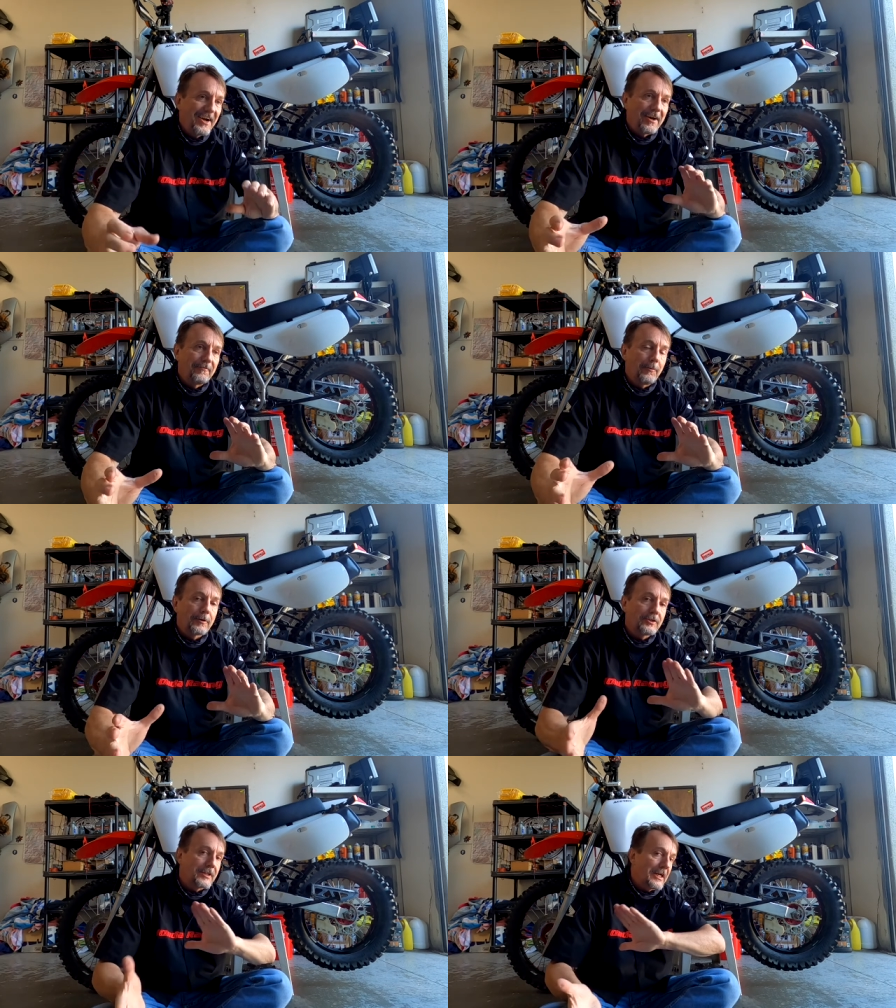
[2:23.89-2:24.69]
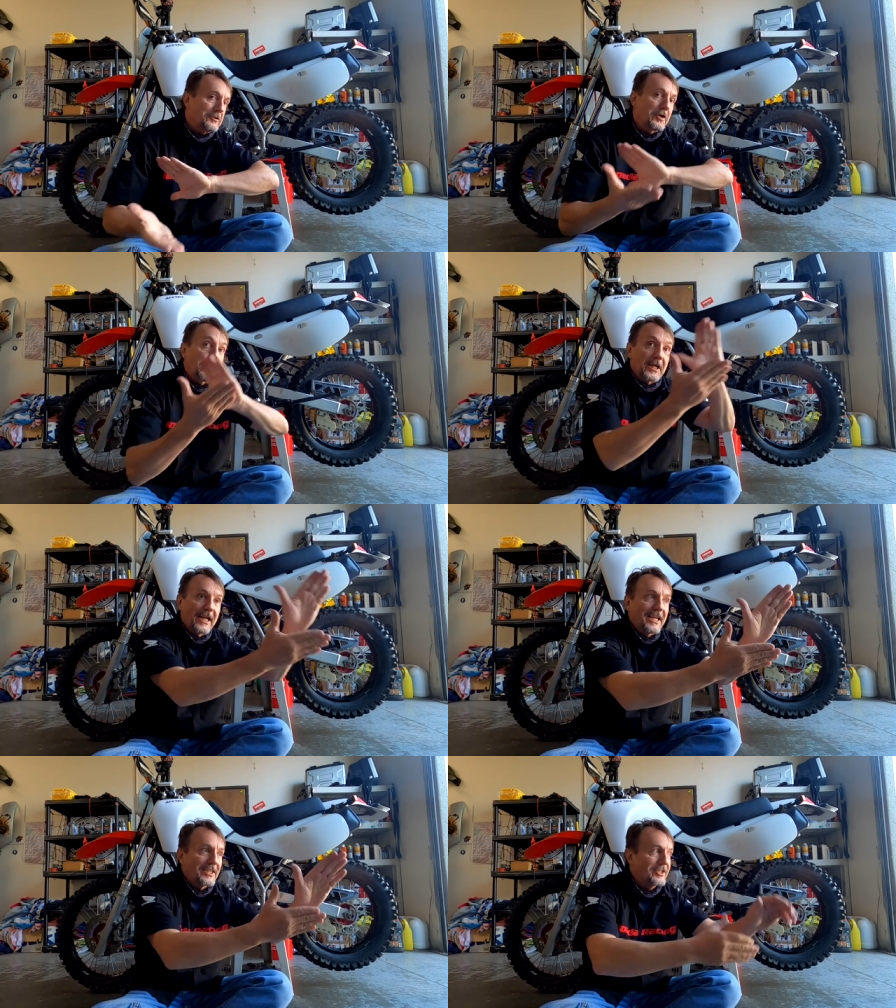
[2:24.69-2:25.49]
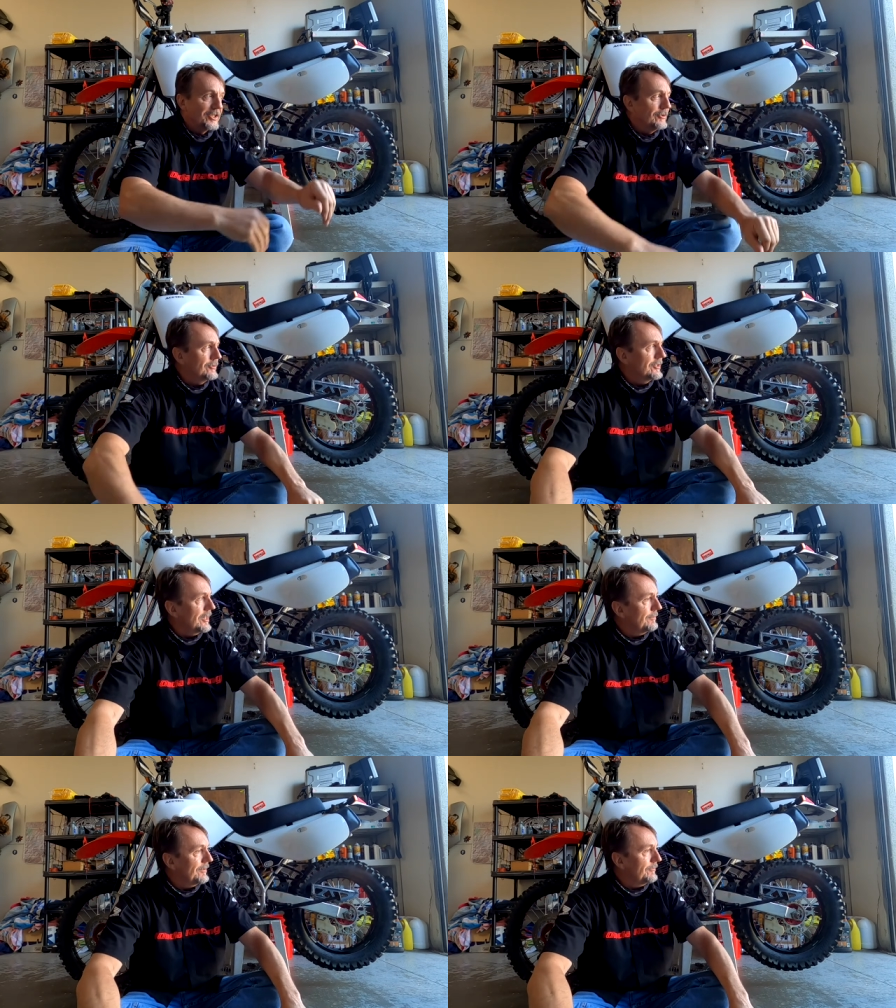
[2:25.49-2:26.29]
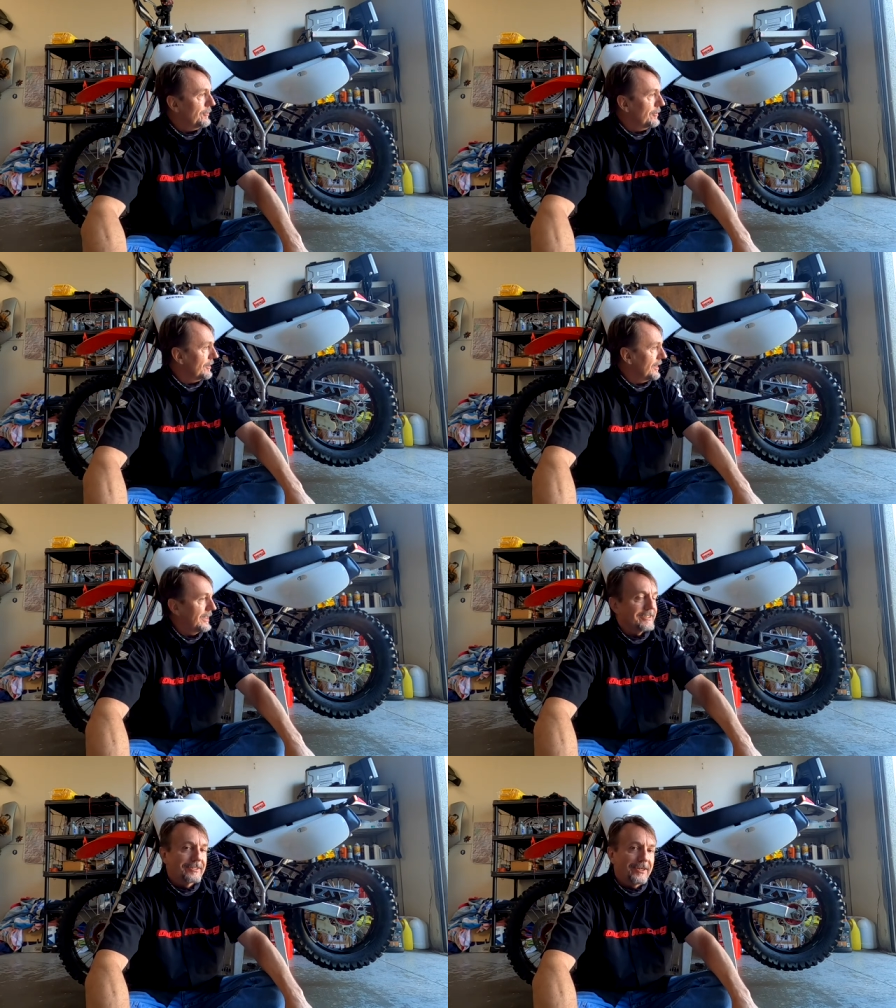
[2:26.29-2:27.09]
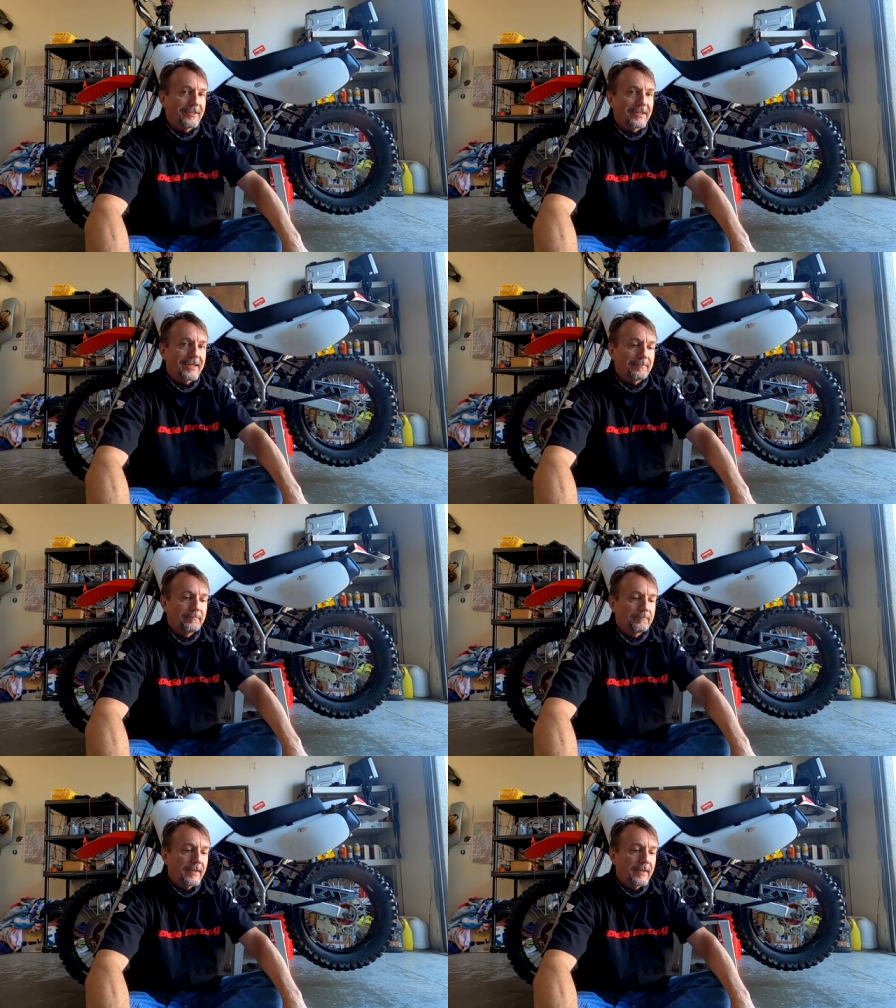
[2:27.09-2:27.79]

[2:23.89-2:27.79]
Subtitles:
Unfortunately, I was already headed to Utah before I saw that.